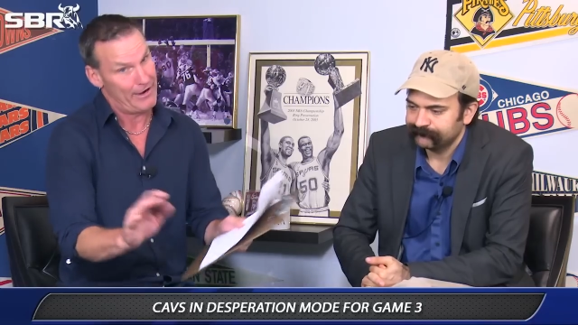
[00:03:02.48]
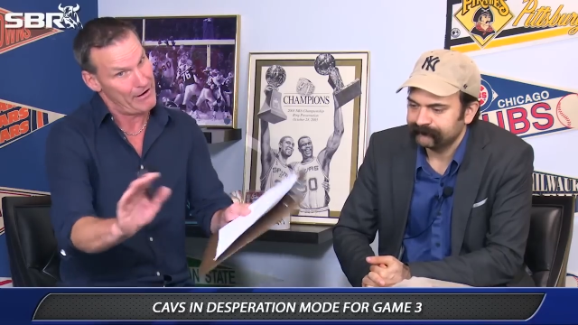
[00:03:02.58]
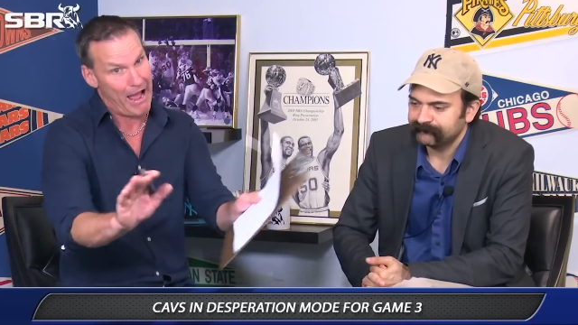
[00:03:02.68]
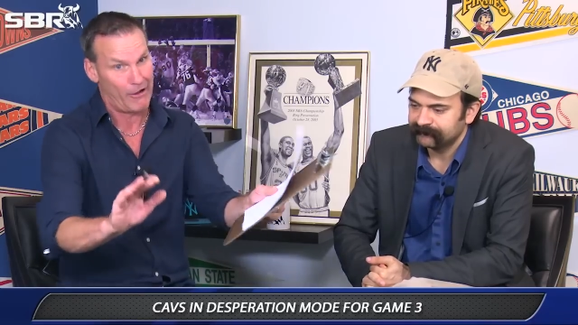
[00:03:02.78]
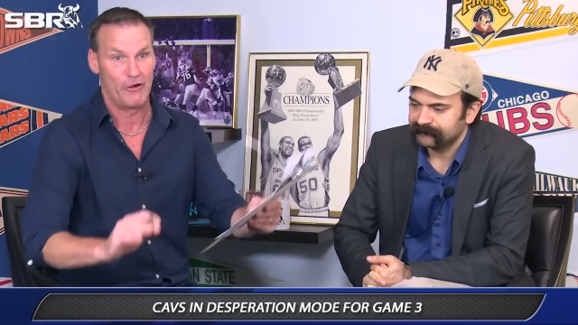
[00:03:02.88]

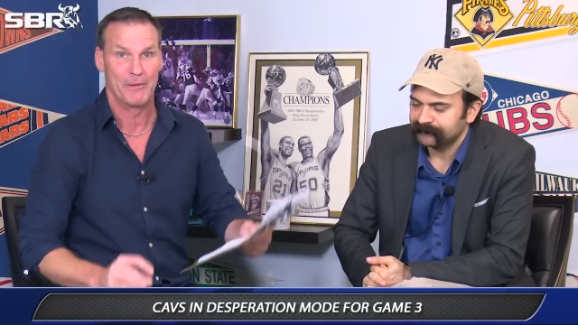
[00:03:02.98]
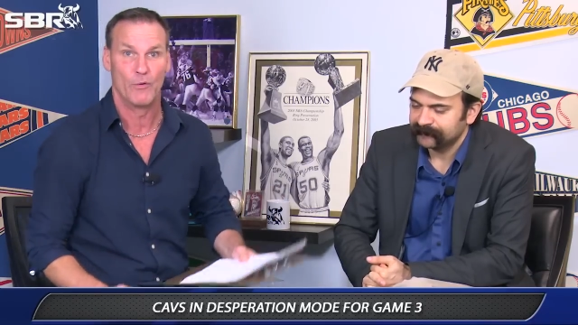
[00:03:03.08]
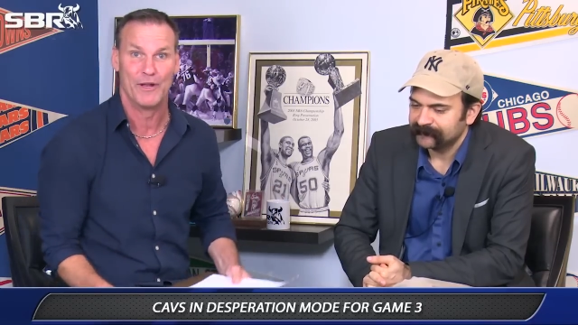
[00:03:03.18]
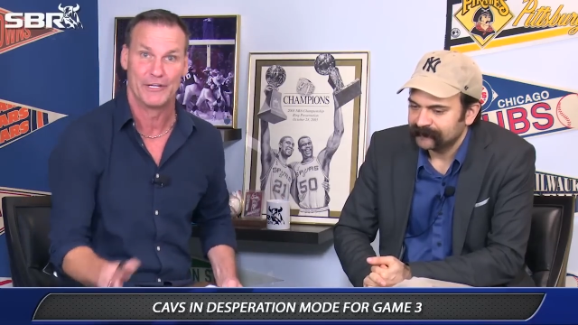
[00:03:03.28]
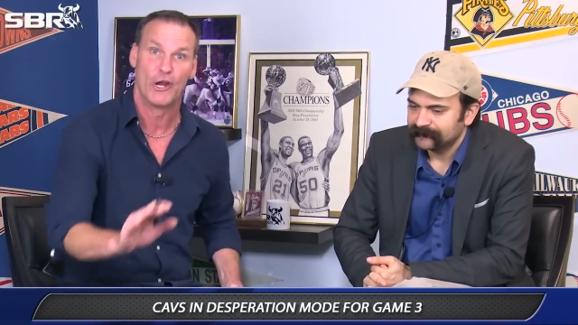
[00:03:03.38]
Speaker 1: they're not going to be
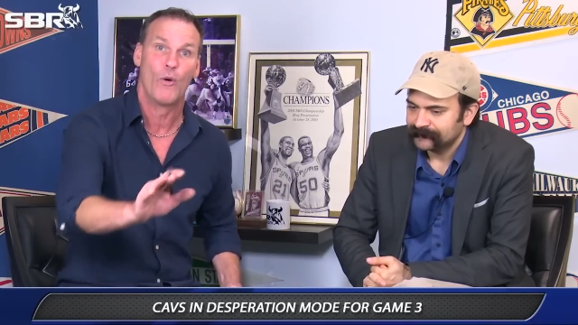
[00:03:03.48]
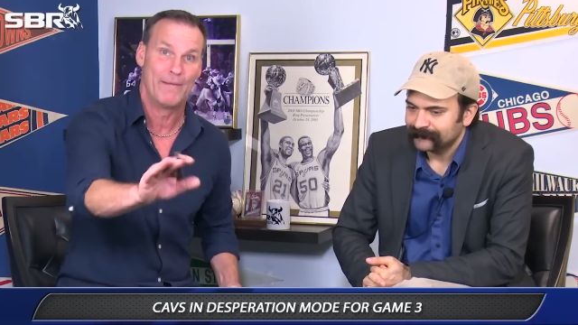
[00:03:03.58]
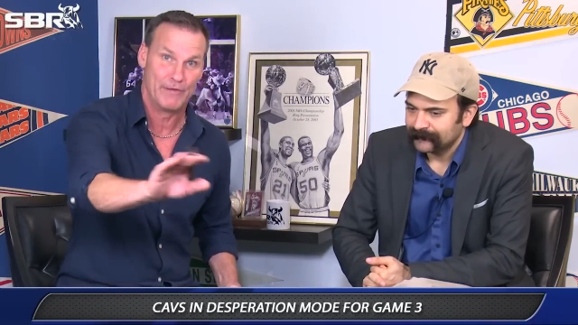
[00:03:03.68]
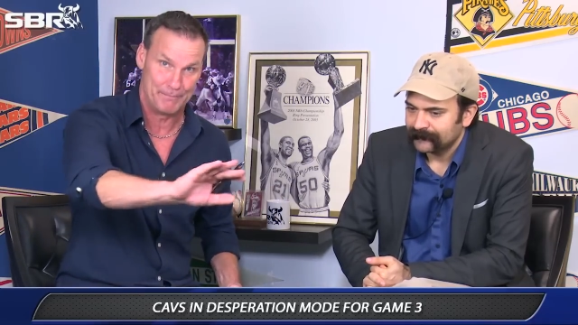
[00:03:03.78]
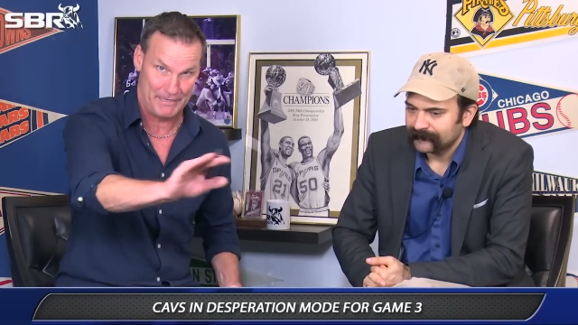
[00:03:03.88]
winning no
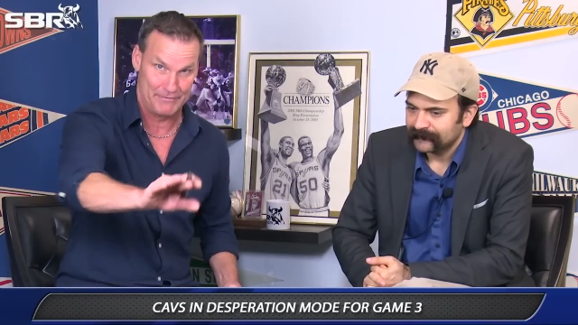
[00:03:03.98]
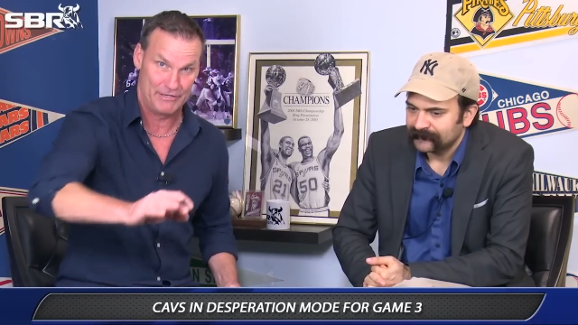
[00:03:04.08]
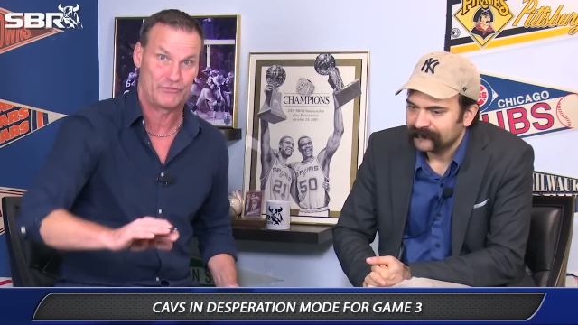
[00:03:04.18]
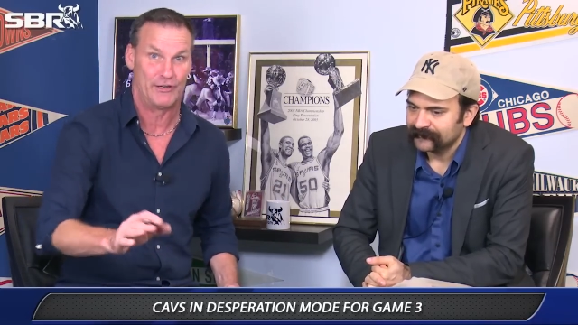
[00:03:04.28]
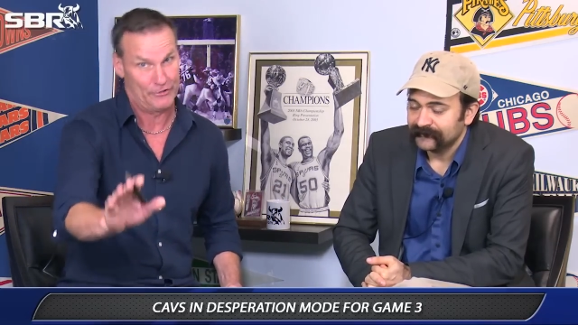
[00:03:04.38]
MVP in
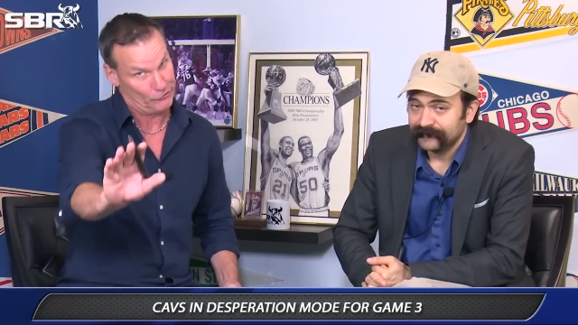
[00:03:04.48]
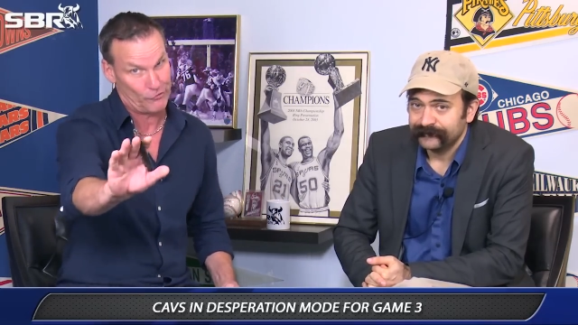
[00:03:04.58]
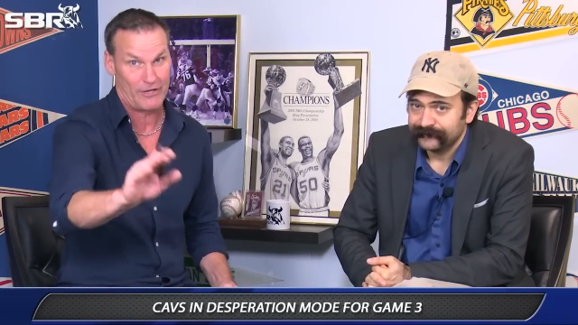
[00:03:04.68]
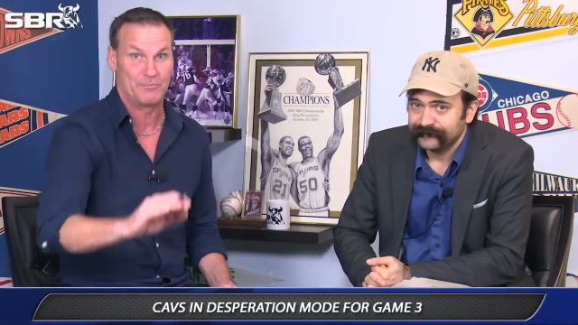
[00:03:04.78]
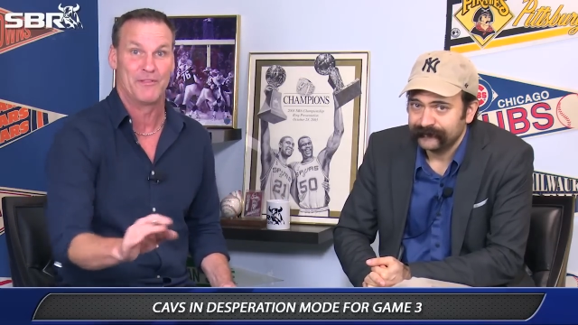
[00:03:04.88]
this series.
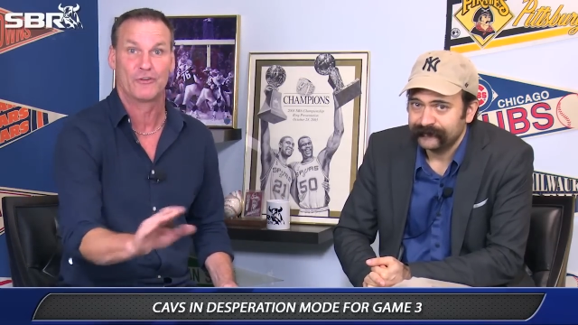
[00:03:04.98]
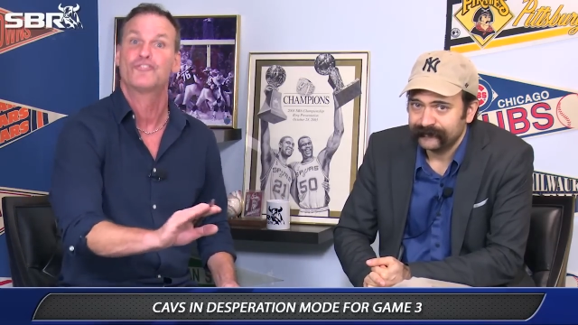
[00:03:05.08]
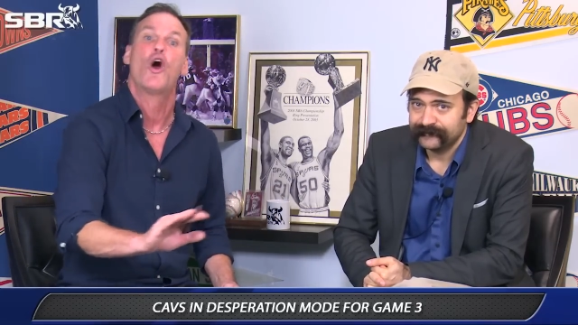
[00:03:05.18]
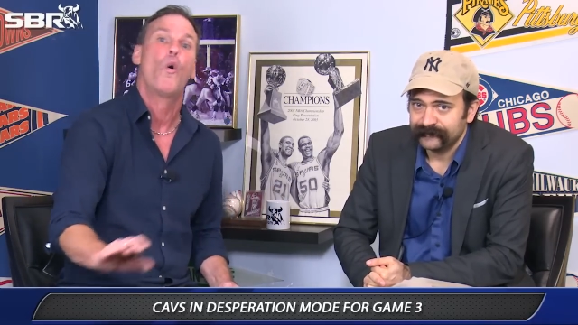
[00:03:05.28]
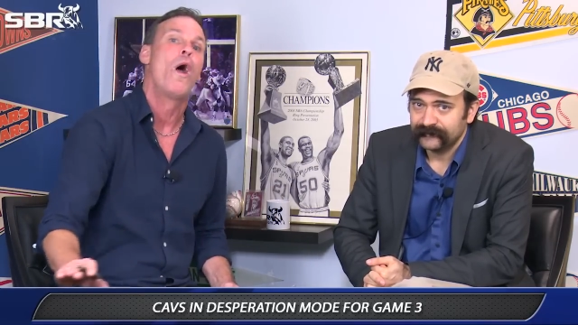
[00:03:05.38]
Trust me,
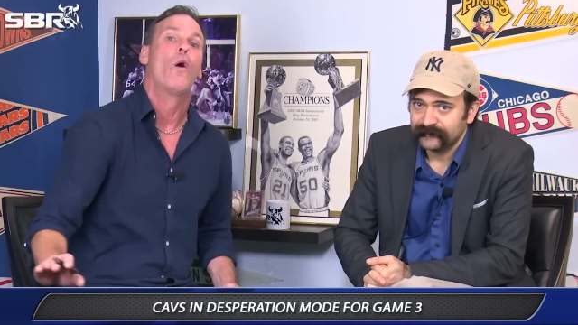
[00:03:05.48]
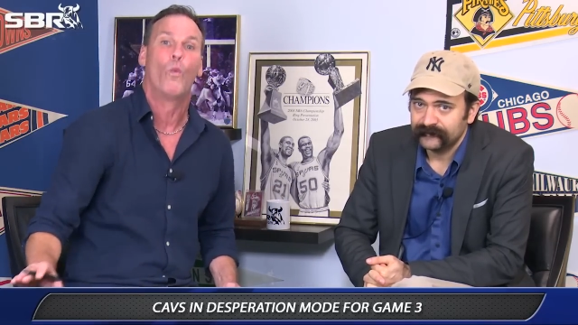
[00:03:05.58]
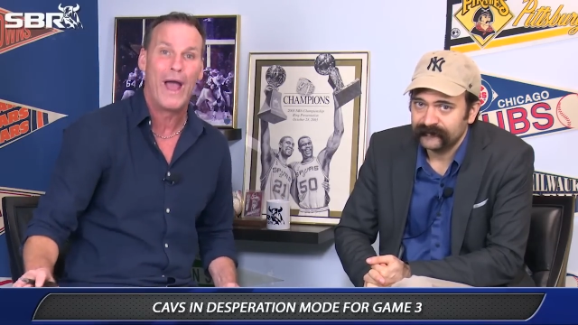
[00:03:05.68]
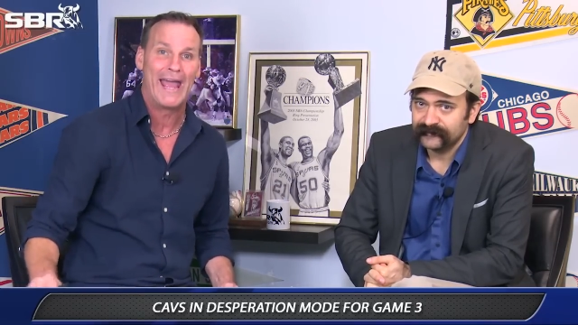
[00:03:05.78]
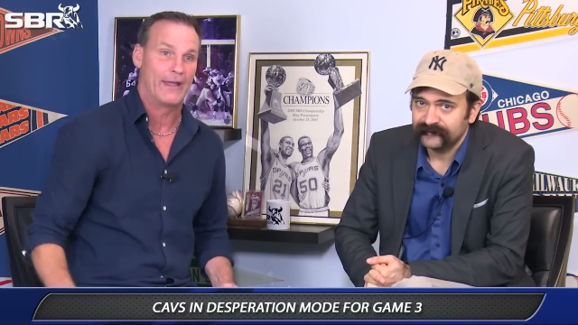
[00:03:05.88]
there's no
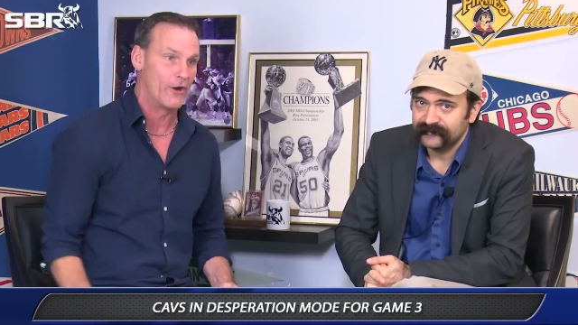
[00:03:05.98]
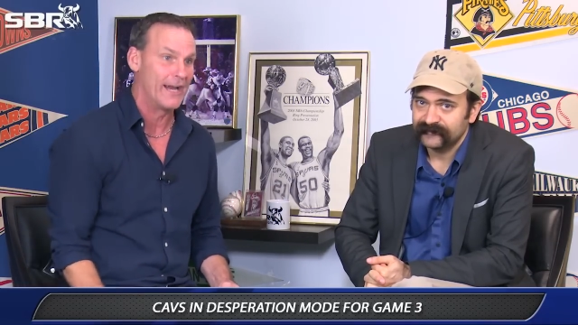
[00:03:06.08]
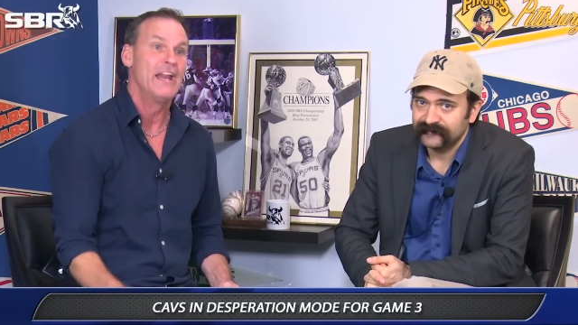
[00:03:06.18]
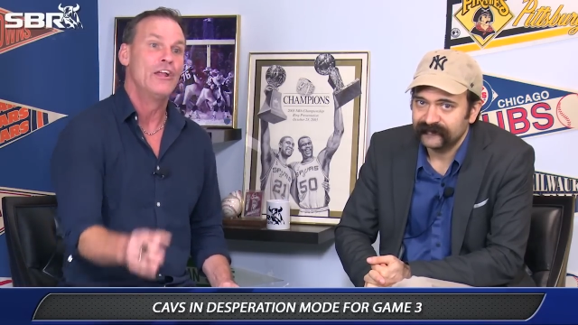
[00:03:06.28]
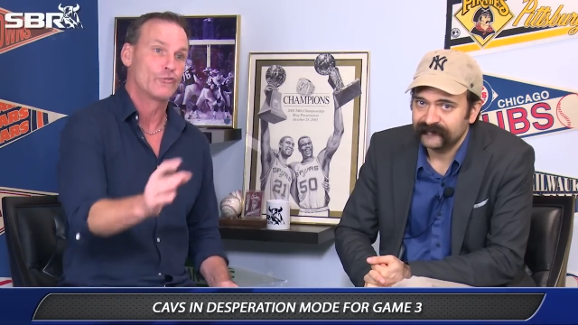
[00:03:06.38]
way, all
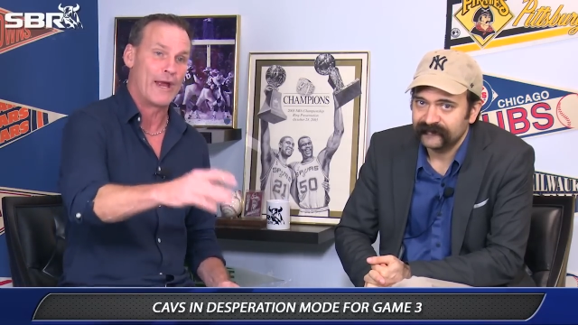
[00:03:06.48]
right?